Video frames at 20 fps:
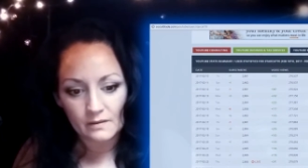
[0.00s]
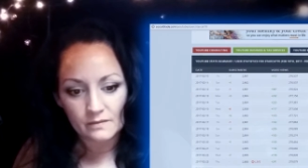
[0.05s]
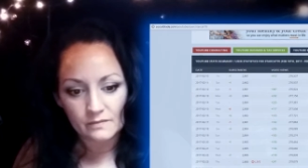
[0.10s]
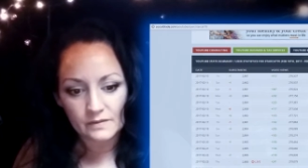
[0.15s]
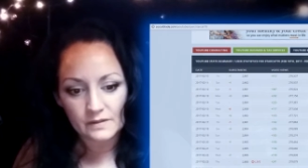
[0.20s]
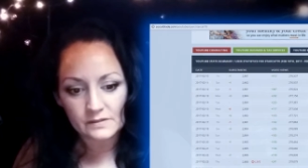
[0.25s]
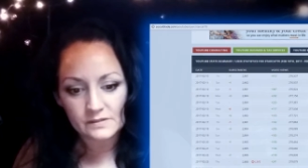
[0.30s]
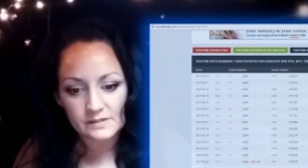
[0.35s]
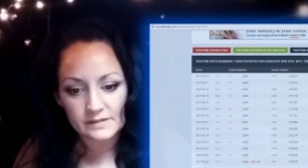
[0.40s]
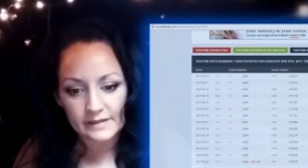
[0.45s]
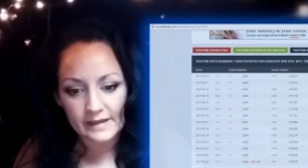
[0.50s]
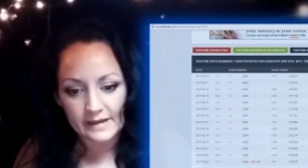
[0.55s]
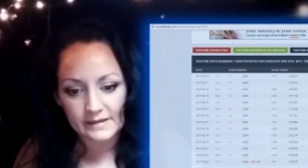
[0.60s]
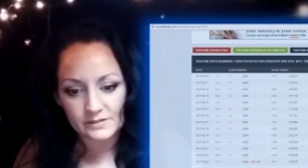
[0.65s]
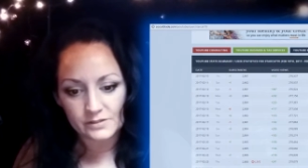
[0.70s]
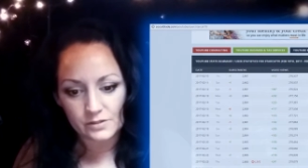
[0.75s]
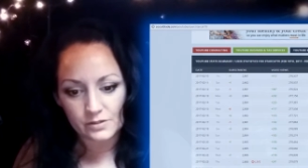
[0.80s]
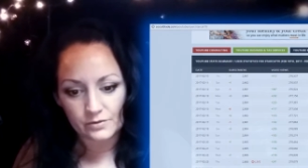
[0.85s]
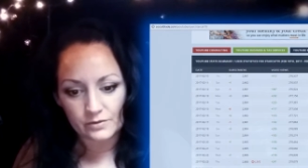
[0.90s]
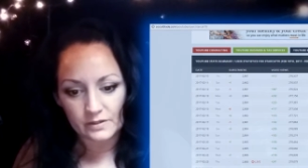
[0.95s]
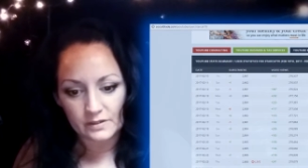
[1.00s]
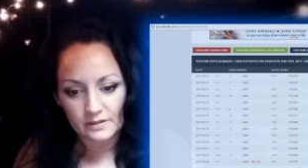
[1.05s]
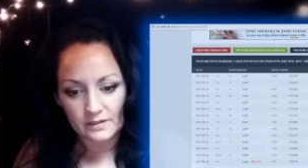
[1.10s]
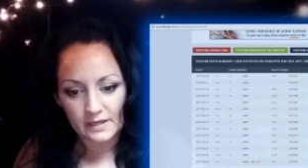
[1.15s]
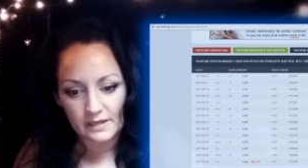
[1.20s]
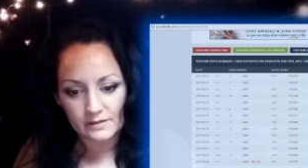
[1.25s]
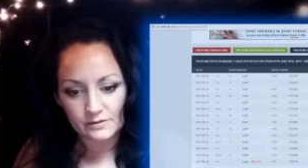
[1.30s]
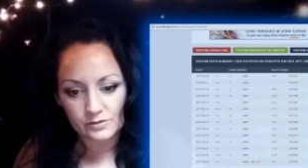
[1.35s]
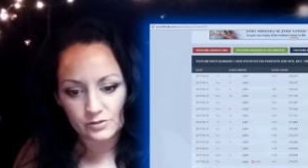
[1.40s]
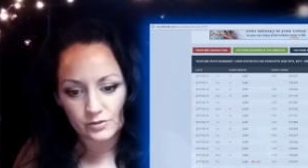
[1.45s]
This last 30
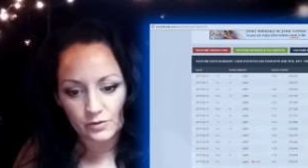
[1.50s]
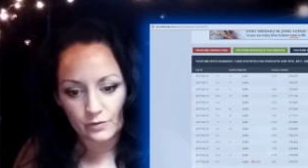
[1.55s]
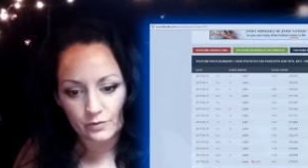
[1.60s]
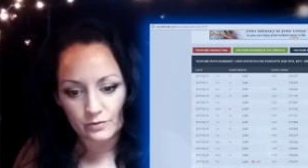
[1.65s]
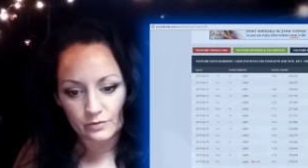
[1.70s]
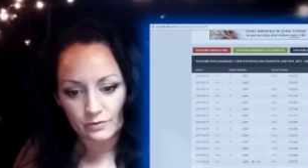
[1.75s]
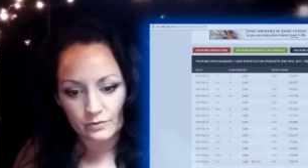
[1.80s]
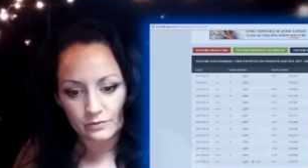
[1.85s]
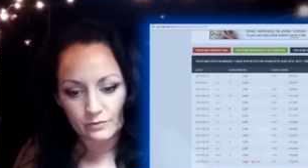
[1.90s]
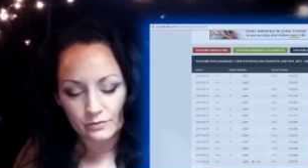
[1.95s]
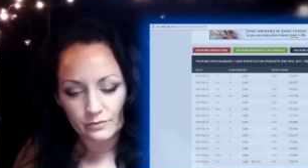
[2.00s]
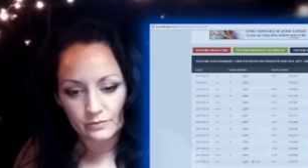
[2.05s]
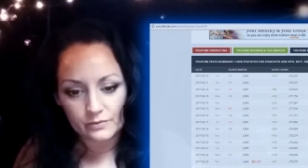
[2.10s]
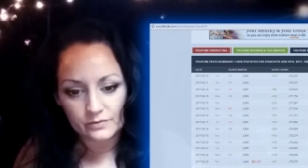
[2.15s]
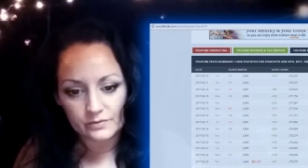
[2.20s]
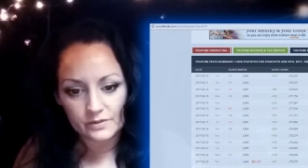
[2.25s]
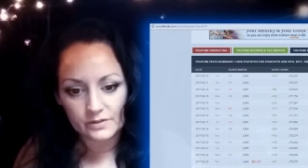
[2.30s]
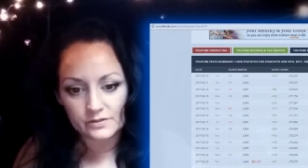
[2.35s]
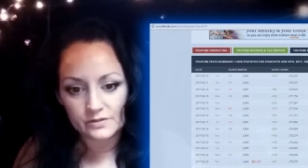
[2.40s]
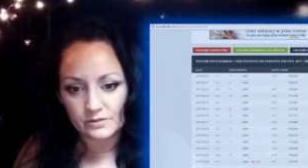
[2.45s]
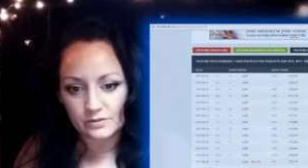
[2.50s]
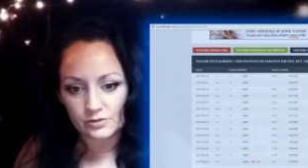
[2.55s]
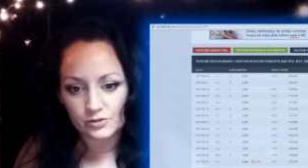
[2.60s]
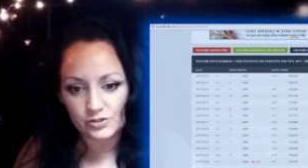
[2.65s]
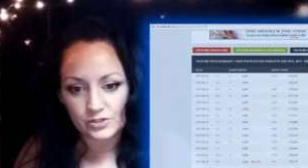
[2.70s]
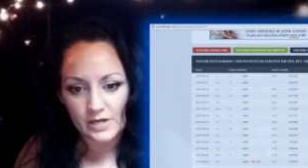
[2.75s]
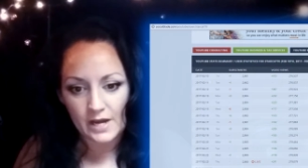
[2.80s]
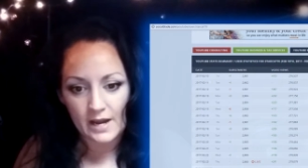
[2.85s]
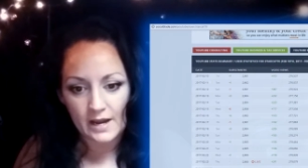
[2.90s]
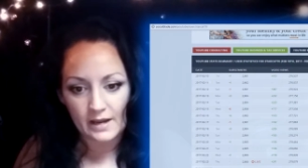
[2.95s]
days total doesn't
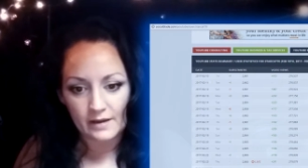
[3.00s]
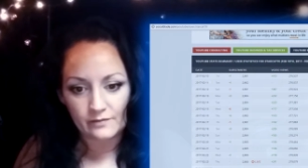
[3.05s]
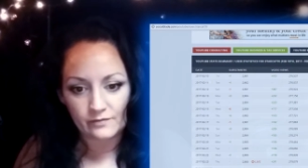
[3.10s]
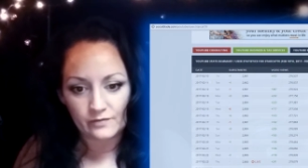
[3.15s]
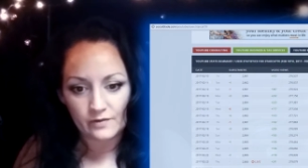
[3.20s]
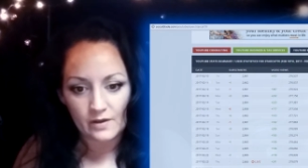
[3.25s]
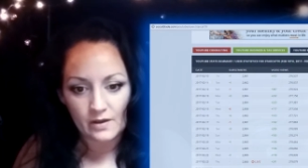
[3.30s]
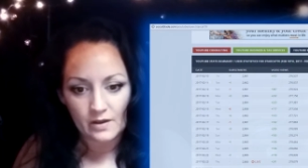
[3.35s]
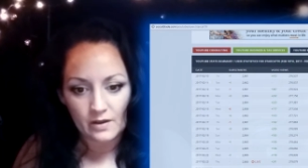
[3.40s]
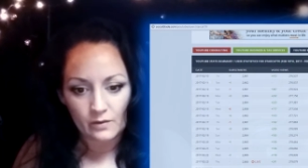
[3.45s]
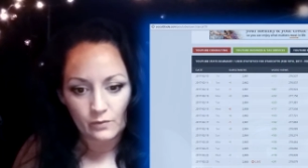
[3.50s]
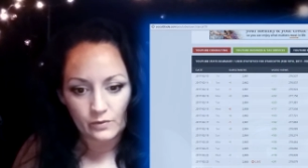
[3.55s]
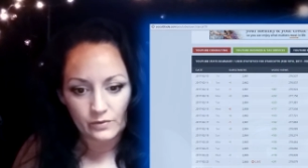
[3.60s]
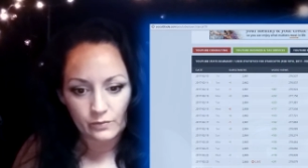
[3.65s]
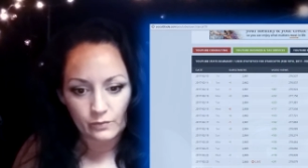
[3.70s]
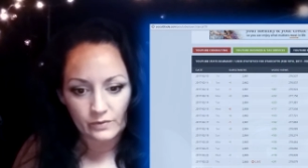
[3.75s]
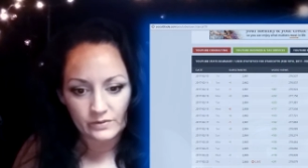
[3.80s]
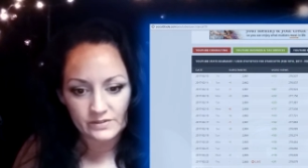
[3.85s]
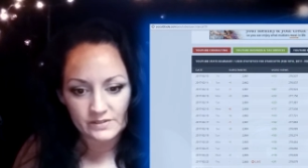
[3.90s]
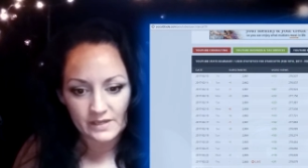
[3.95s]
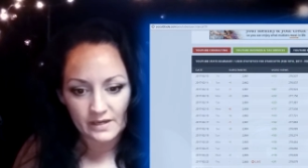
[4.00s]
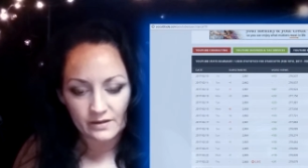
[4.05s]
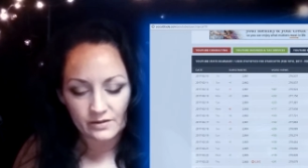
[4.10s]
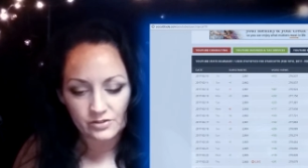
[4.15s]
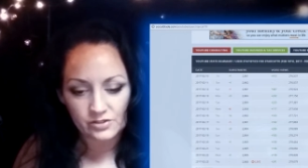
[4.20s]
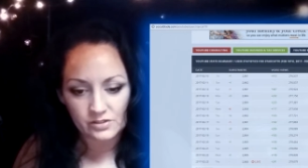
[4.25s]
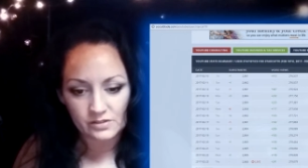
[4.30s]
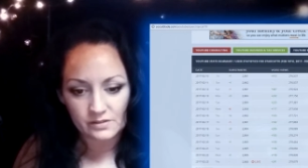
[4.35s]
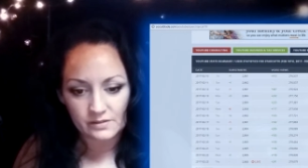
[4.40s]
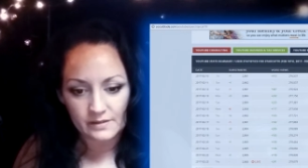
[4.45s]
jive with what's
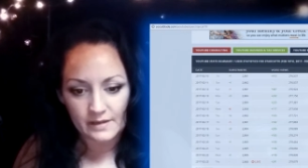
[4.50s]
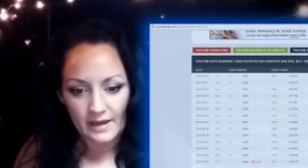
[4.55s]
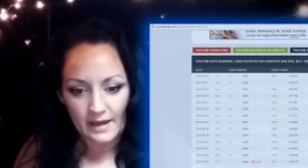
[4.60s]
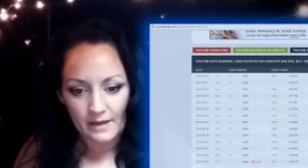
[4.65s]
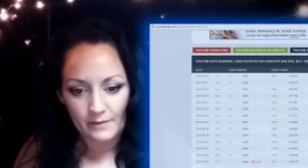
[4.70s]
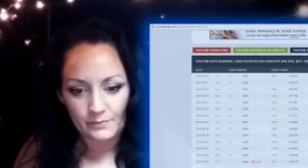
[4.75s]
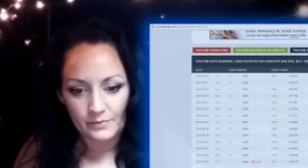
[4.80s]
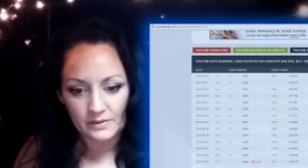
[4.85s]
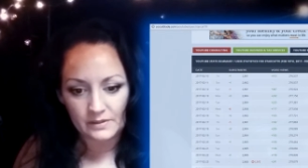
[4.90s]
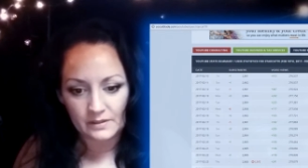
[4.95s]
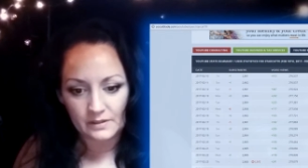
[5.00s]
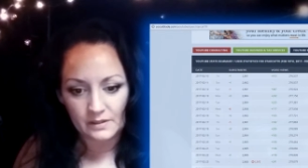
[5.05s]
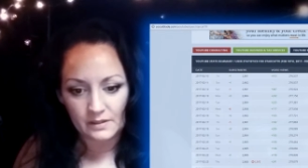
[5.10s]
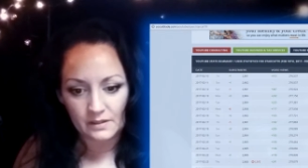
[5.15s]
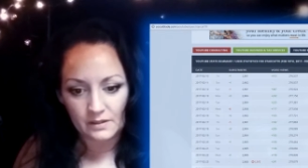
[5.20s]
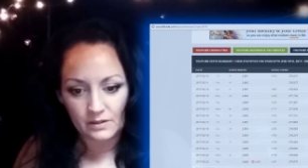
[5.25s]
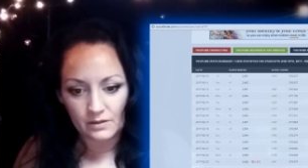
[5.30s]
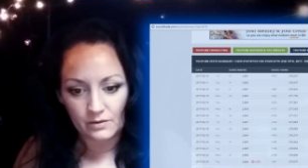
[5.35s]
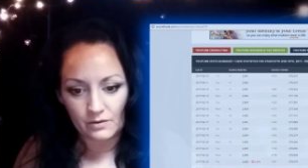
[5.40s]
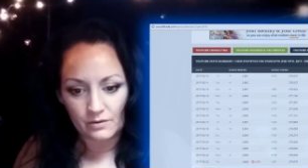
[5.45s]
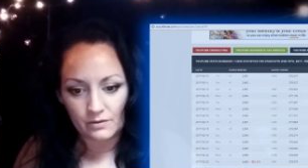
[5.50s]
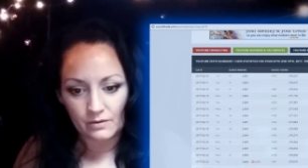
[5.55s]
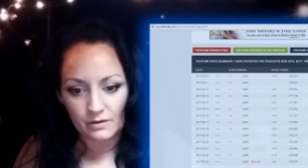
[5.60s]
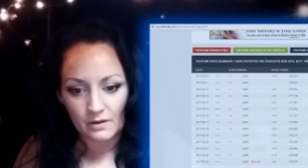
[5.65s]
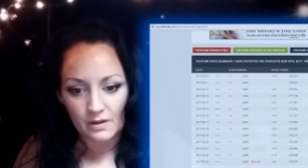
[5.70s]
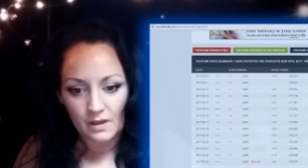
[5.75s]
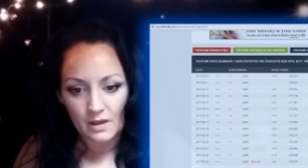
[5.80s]
actually happening here.